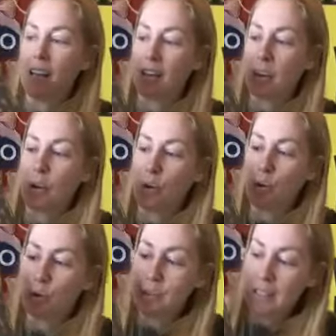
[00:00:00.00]
in the
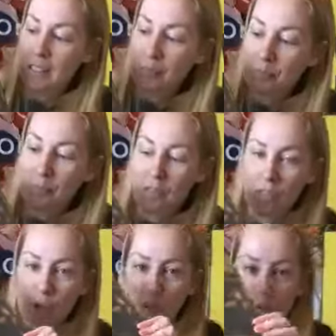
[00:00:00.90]
gold.
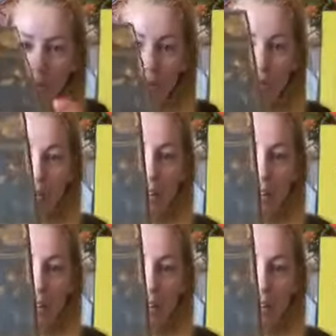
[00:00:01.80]
So I don't know if